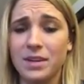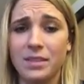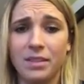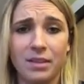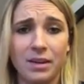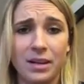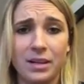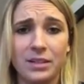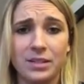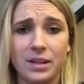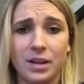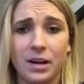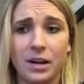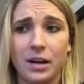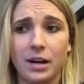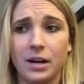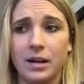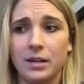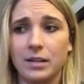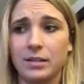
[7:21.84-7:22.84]
things
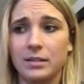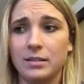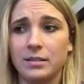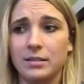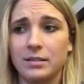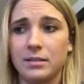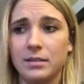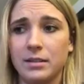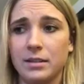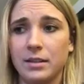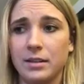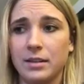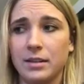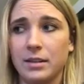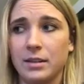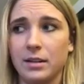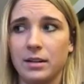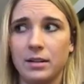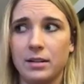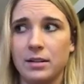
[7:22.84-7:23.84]
are,
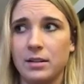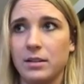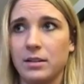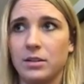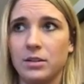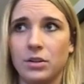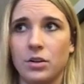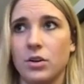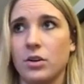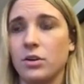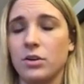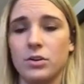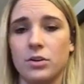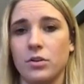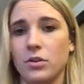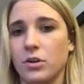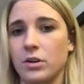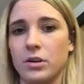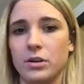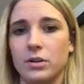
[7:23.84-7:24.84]

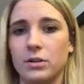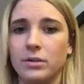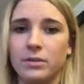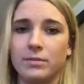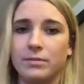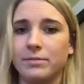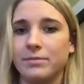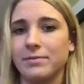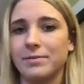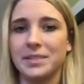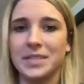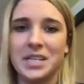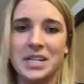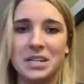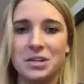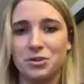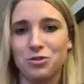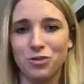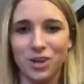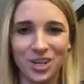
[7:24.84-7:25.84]
you're
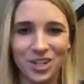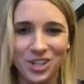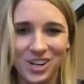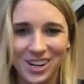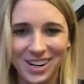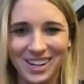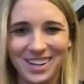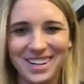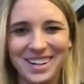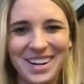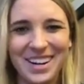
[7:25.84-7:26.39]
trudging?